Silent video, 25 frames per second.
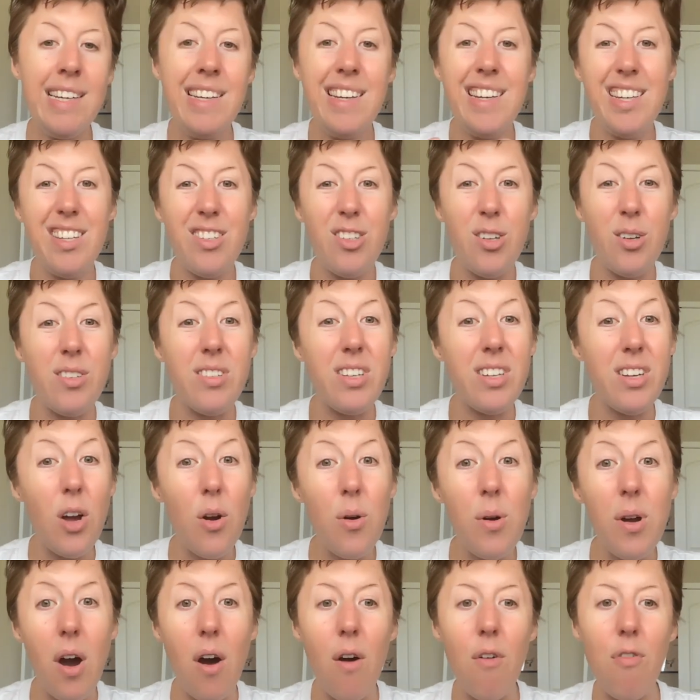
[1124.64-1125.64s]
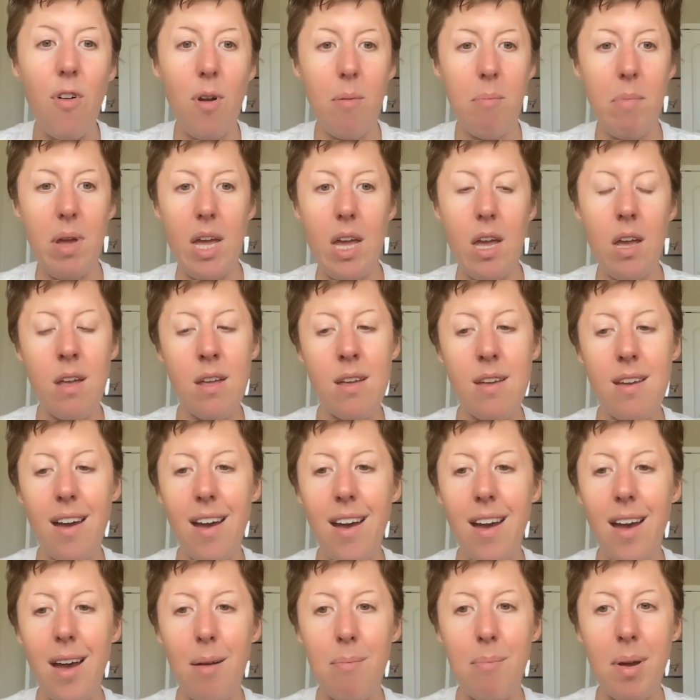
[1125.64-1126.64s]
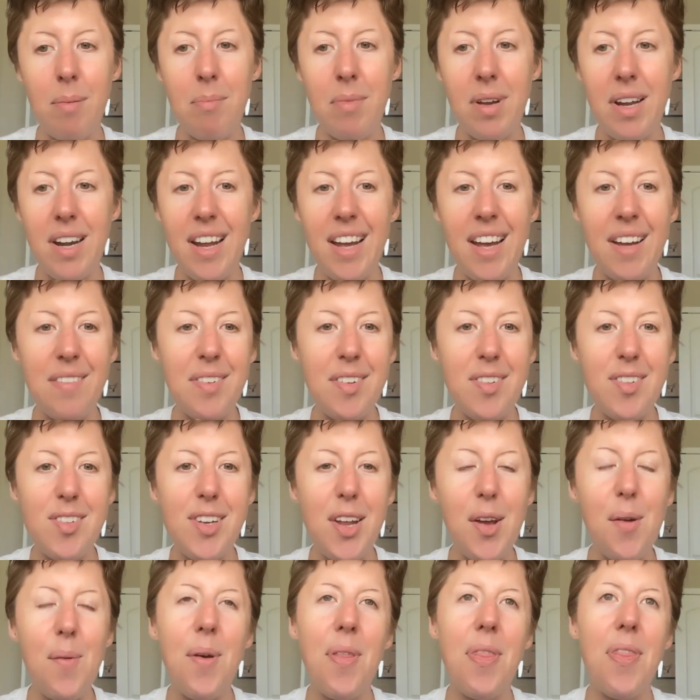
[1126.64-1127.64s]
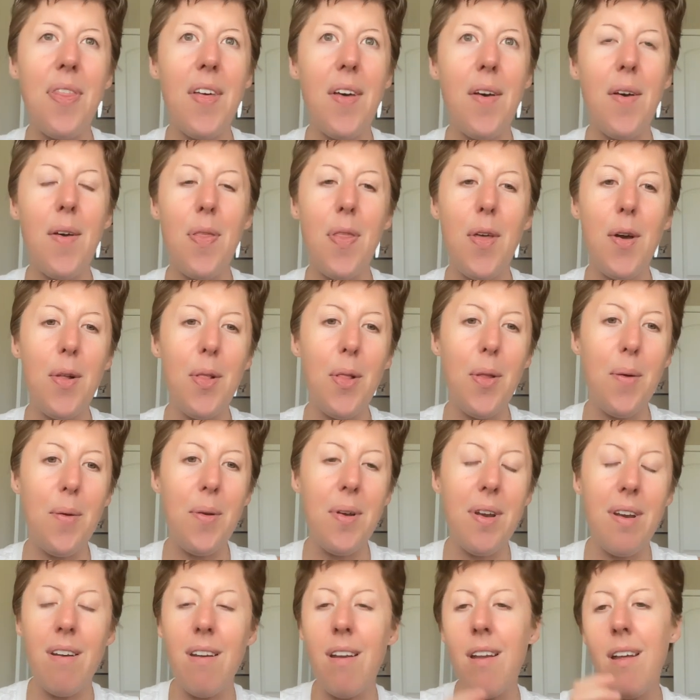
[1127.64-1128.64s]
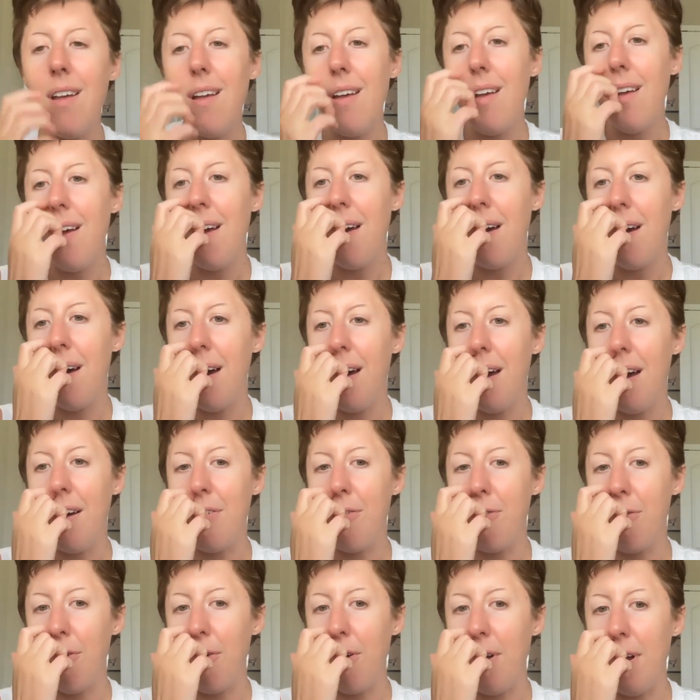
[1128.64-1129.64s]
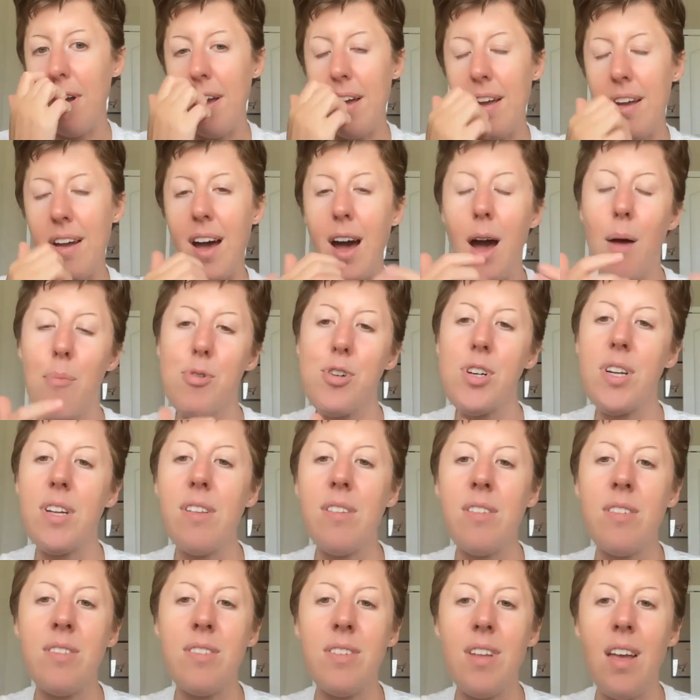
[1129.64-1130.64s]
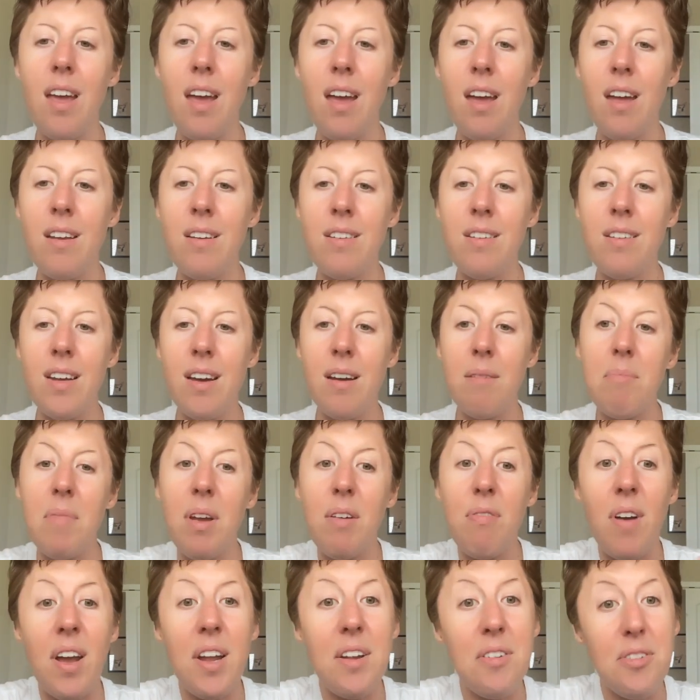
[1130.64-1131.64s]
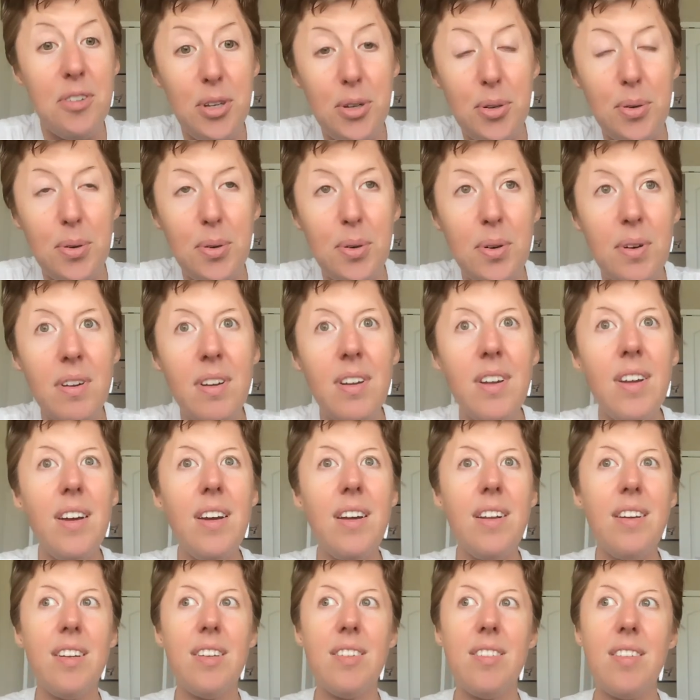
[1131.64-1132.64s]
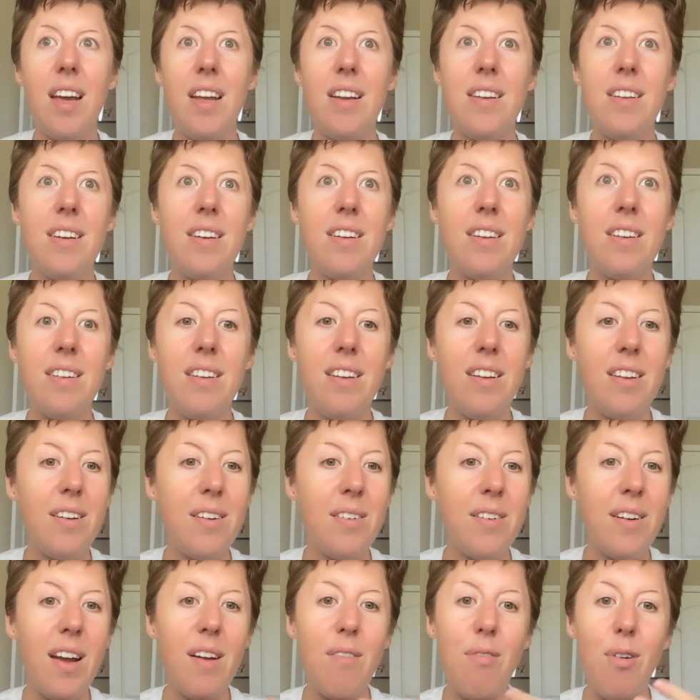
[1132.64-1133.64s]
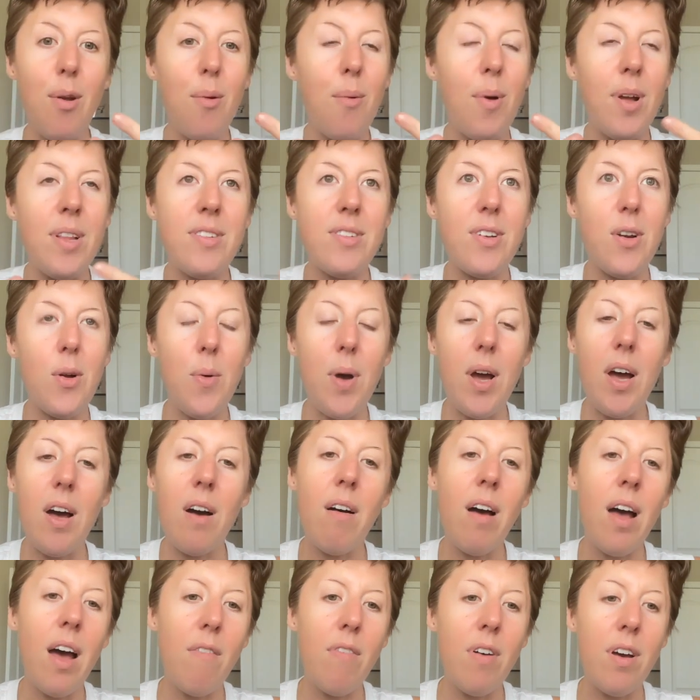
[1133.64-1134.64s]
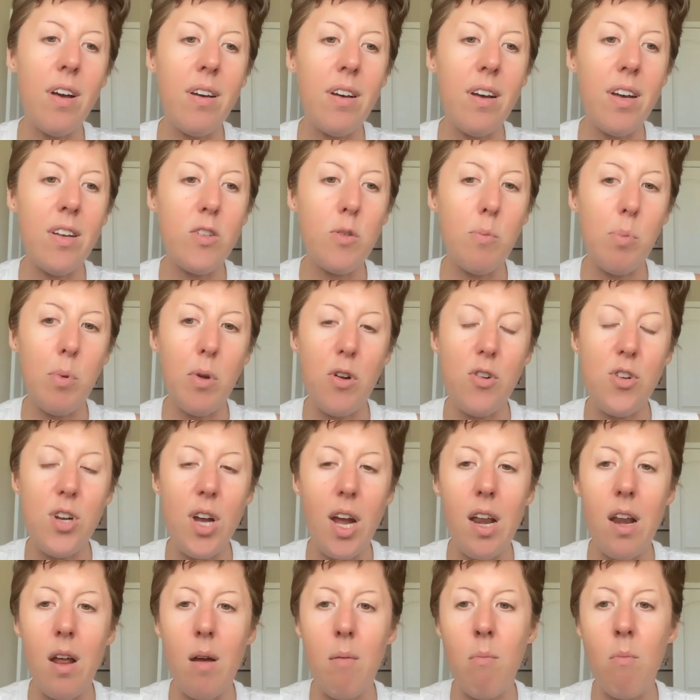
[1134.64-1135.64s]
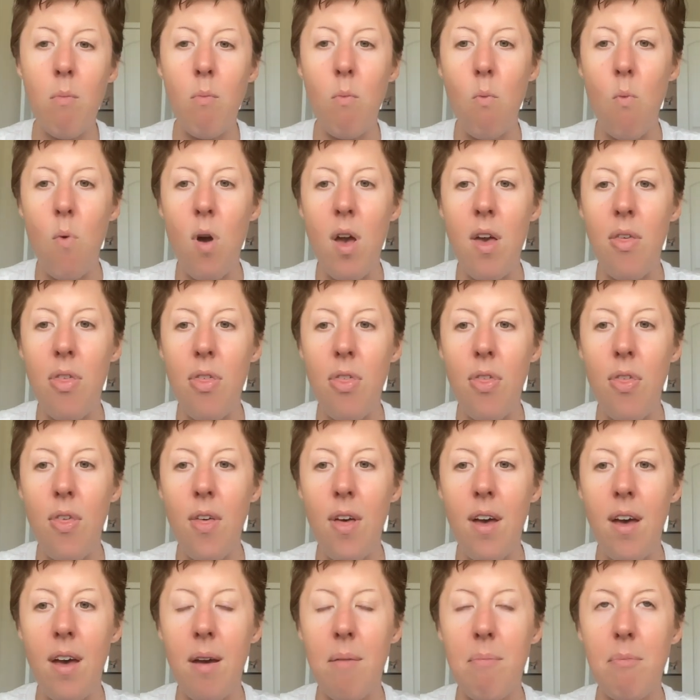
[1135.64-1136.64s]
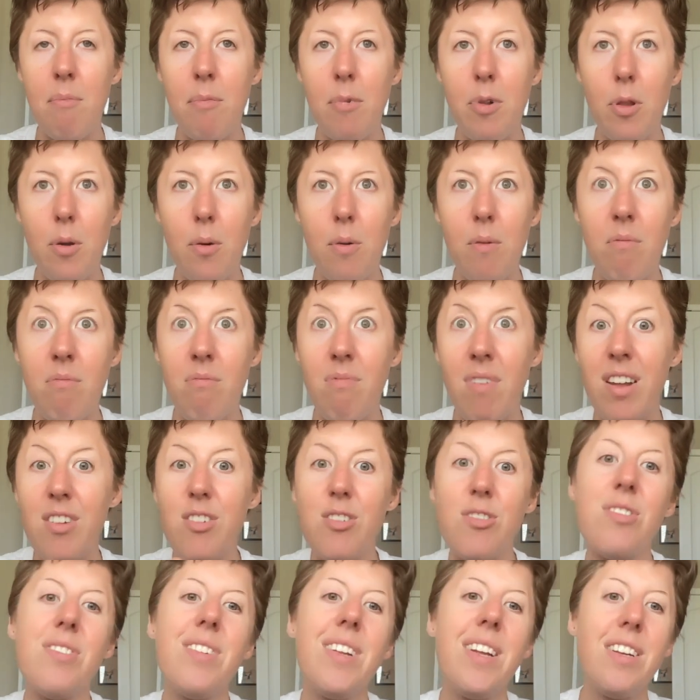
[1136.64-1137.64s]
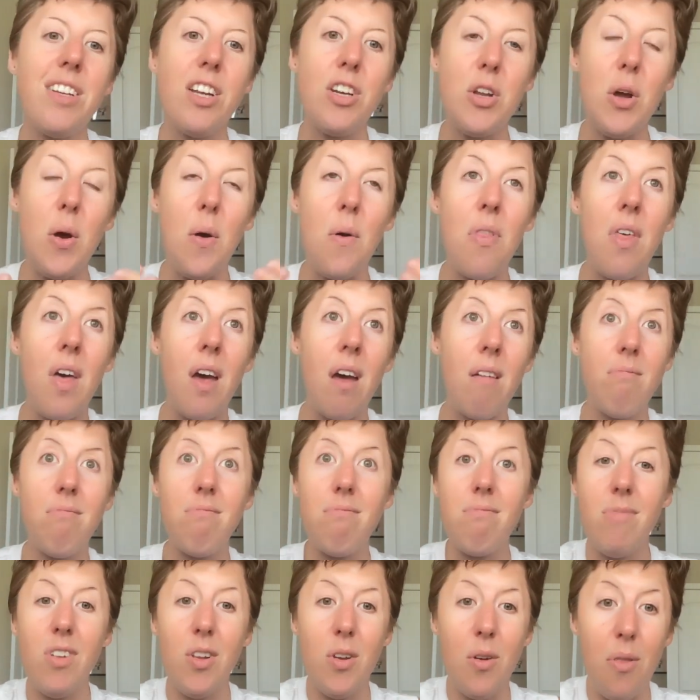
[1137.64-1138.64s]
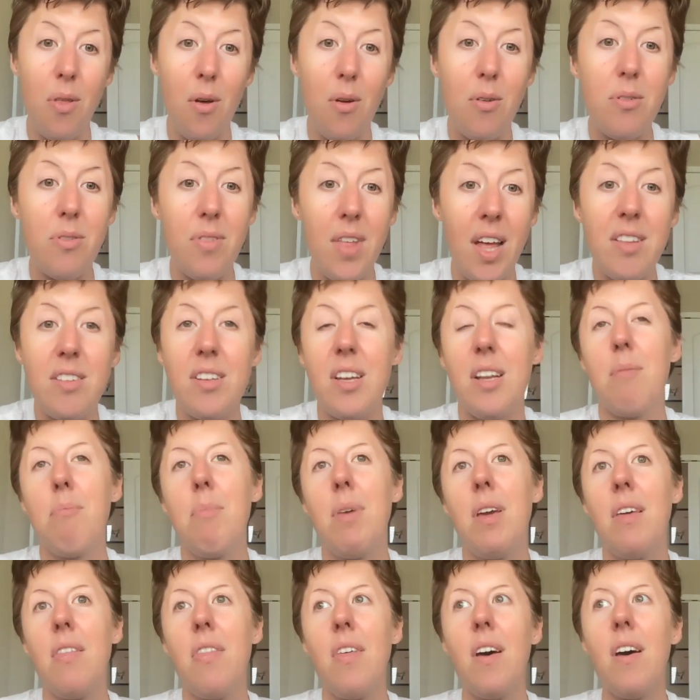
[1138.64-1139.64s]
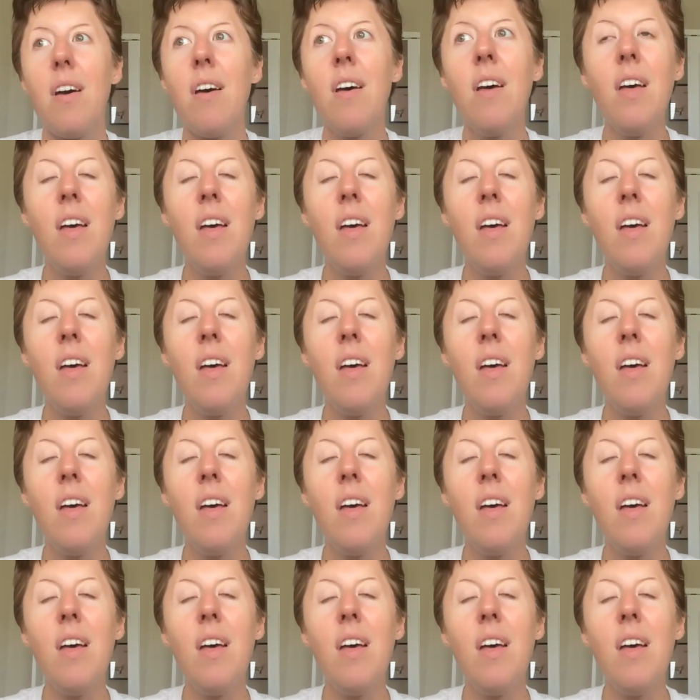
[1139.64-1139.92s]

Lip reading: so it's a no-go for me. I'm gonna have to stick with the gluten free options. And if I do decide to, every once in a while have a splurge item with gluten, I just need to know that, that's gonna be the